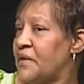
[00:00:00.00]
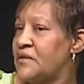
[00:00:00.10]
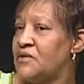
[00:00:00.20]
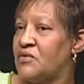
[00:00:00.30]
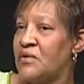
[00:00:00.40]

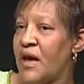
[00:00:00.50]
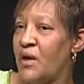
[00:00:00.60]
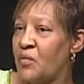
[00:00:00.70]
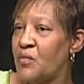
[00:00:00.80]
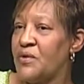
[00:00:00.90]
And so
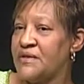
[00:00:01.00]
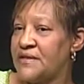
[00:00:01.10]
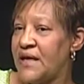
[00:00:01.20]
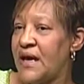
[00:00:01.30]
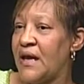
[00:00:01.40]
now what we're
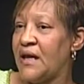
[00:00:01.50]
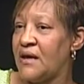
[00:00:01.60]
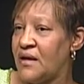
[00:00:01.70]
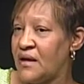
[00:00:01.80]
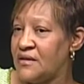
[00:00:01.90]

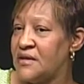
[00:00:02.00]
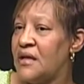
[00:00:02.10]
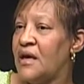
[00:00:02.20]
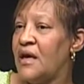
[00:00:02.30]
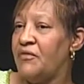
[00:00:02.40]
saying is
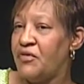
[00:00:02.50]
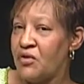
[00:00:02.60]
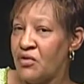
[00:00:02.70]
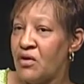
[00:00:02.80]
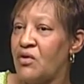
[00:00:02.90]
if
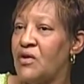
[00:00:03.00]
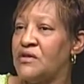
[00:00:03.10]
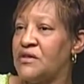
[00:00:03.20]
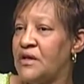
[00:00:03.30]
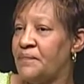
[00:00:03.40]
you're
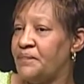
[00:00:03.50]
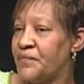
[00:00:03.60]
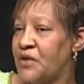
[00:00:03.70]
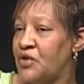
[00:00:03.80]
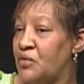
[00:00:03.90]
going to
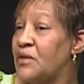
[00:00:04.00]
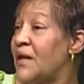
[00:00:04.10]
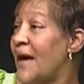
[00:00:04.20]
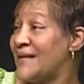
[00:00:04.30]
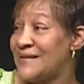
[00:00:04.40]

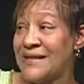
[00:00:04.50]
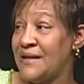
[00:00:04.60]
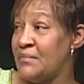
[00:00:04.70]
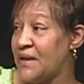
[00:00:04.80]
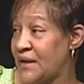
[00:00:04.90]
utilize
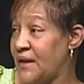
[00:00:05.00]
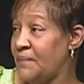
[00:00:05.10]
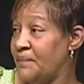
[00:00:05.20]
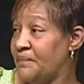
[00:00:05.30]
city money,